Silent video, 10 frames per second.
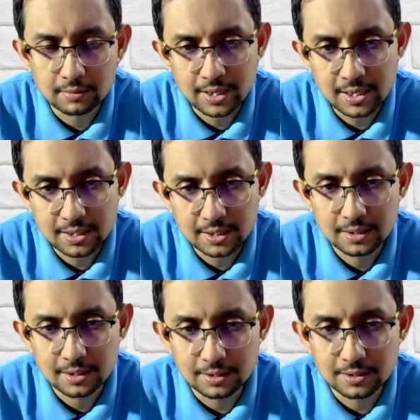right?
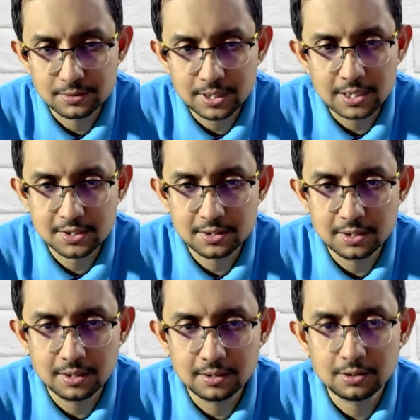So that's
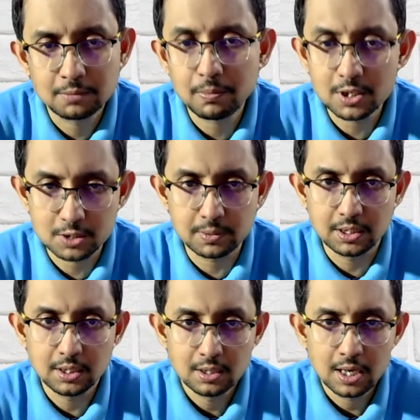not
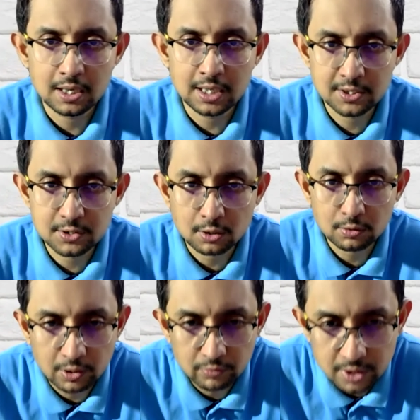possible, and that's
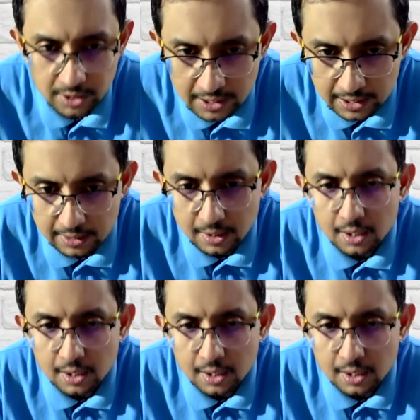not what we intend.